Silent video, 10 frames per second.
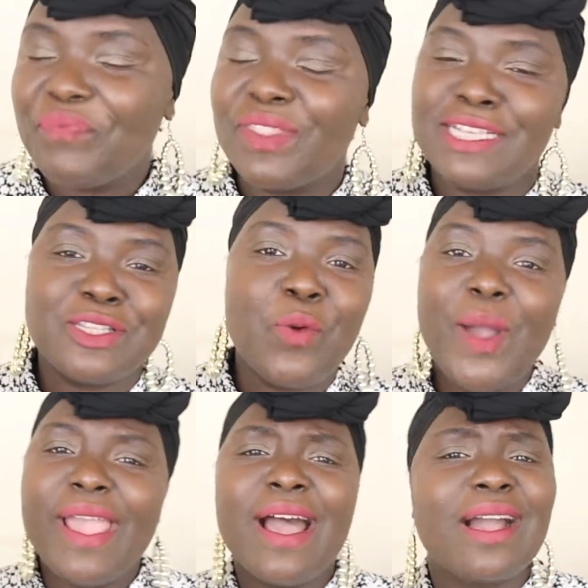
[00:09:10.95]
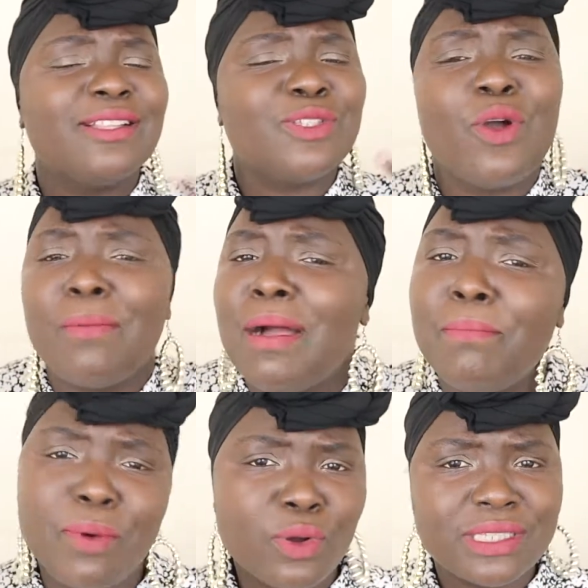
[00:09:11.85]
There's no way I can talk
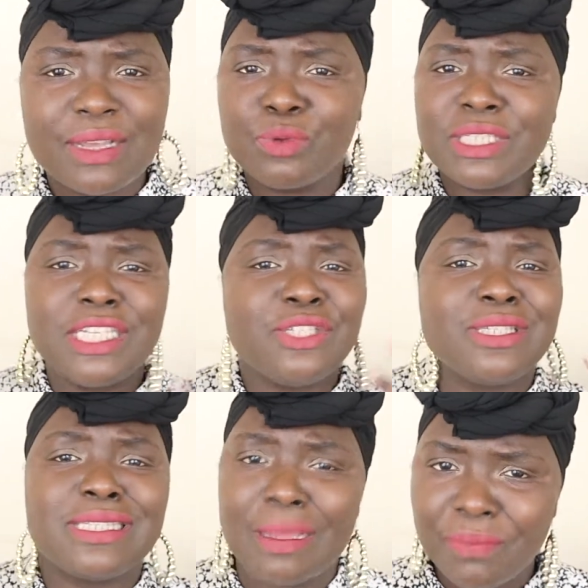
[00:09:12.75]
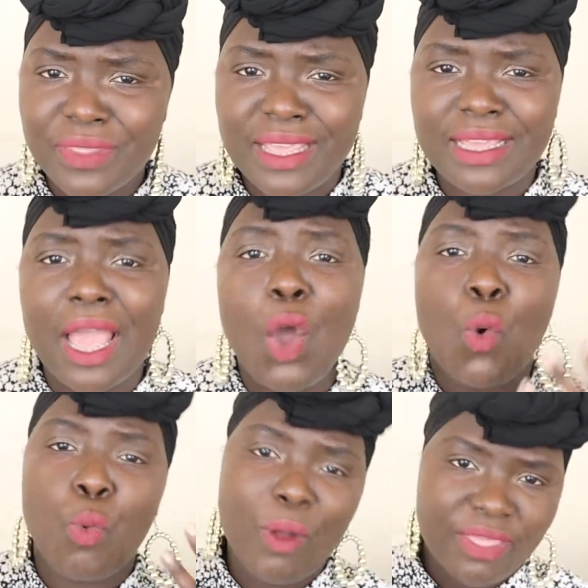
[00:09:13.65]
about books that will teach you something
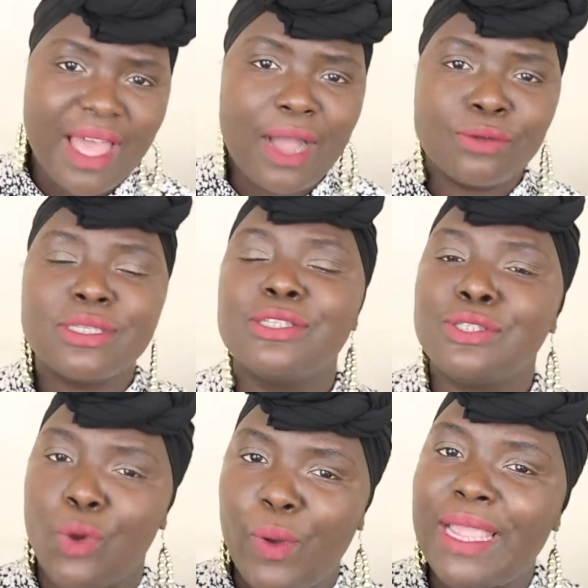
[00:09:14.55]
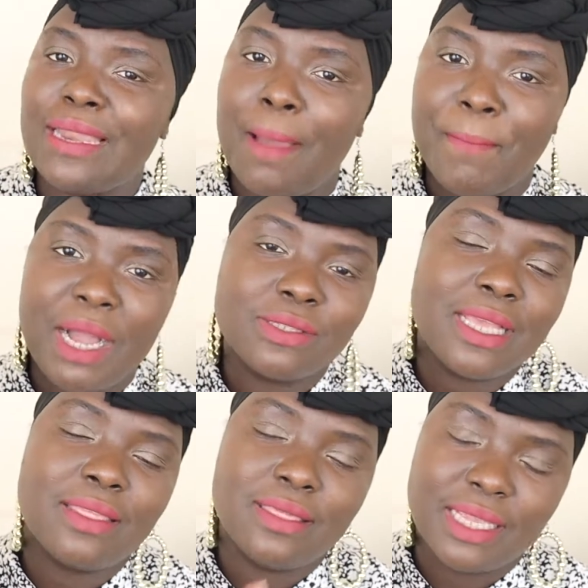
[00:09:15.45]
without talking
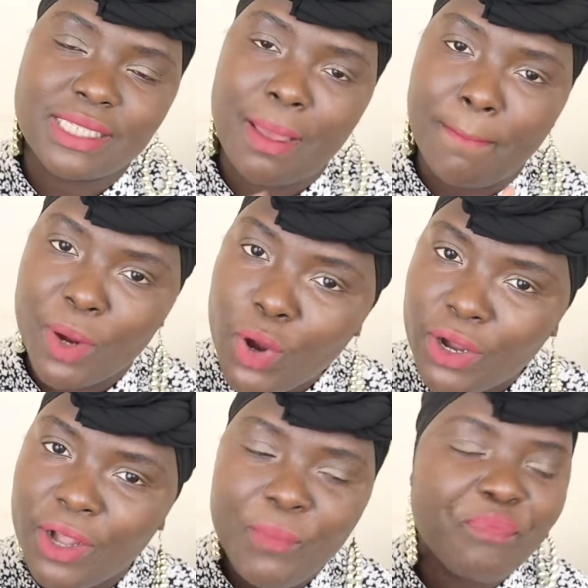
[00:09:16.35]
about this book.